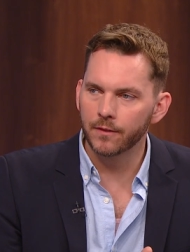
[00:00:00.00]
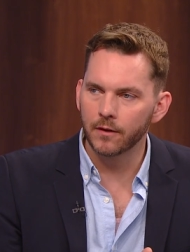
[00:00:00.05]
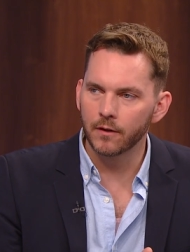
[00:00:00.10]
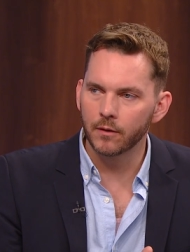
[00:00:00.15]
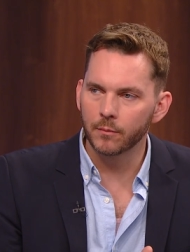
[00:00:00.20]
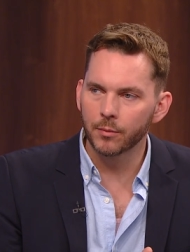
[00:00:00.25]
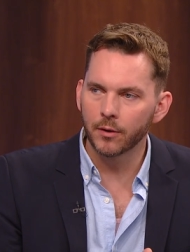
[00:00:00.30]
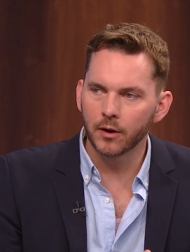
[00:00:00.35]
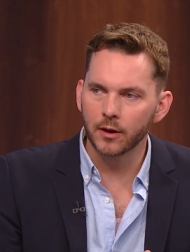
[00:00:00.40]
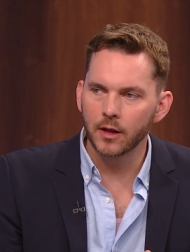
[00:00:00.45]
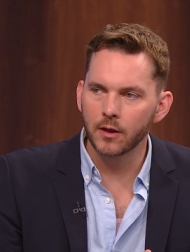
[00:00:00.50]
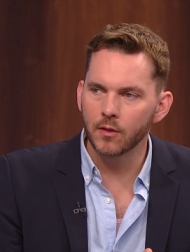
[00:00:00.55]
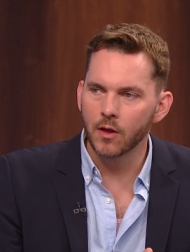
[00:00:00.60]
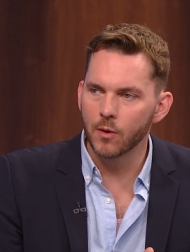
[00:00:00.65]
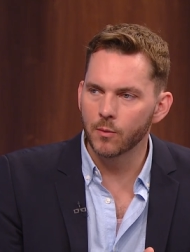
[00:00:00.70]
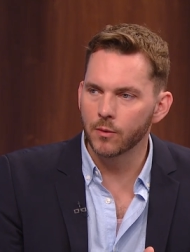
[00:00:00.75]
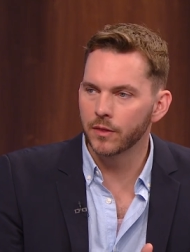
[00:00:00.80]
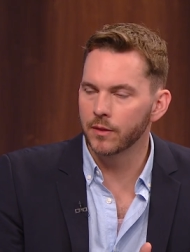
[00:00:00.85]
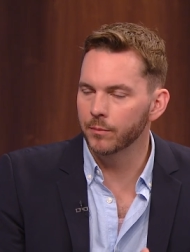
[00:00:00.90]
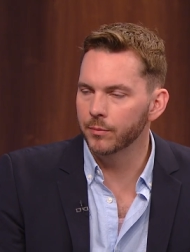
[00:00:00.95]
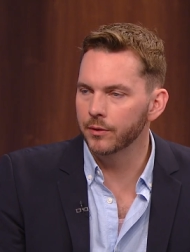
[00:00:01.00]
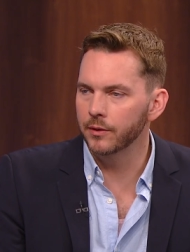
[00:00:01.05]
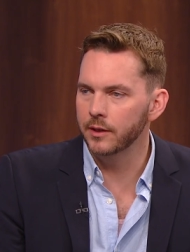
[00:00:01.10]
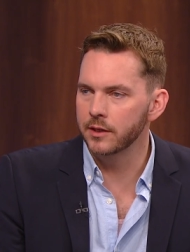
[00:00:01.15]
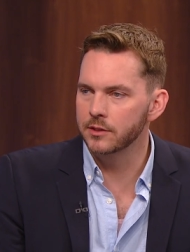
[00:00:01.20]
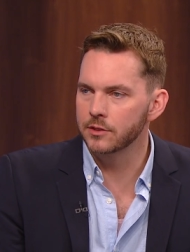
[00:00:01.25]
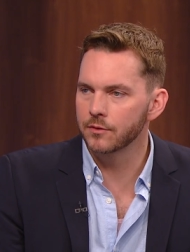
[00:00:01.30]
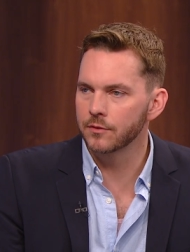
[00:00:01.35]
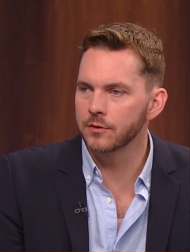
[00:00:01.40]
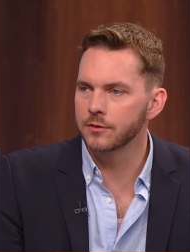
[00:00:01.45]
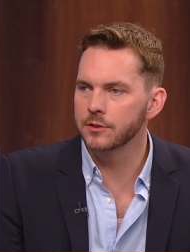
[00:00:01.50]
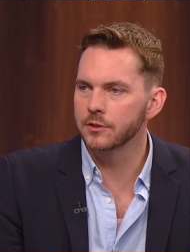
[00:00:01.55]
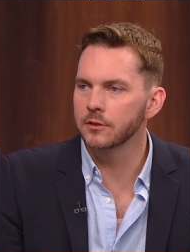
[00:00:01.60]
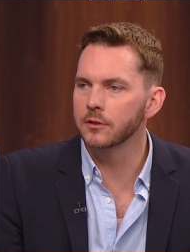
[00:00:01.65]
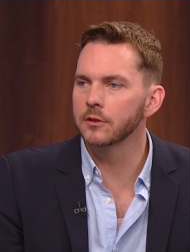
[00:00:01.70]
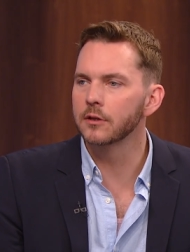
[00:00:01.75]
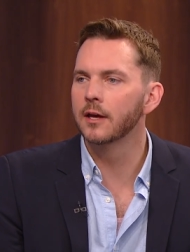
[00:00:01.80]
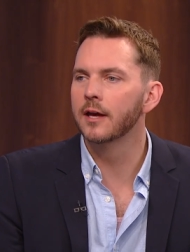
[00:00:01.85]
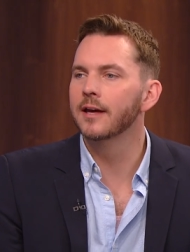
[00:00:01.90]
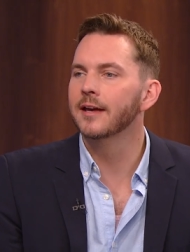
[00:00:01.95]
the parking lot with a police
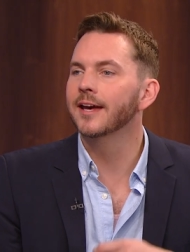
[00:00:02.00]
cruiser